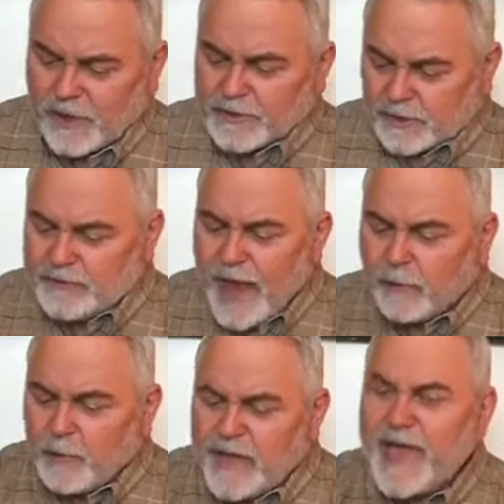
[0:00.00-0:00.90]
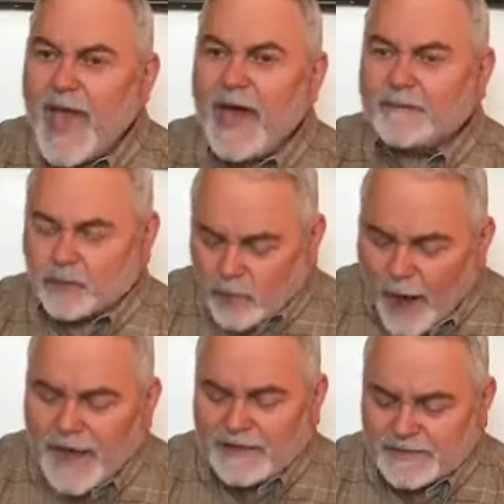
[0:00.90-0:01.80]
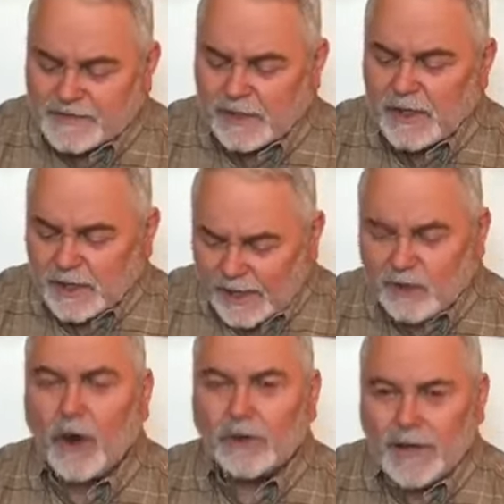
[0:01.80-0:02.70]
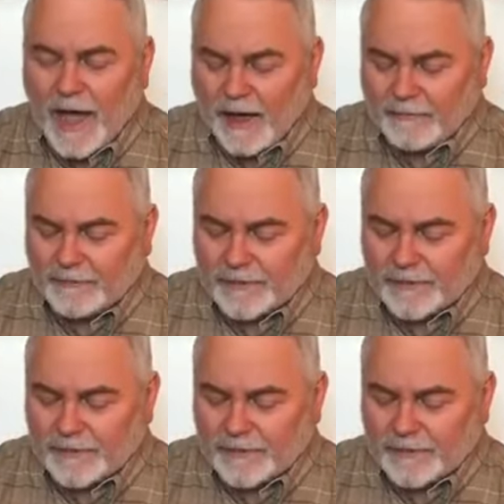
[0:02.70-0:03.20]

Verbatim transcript: So now we have Christ in our lives.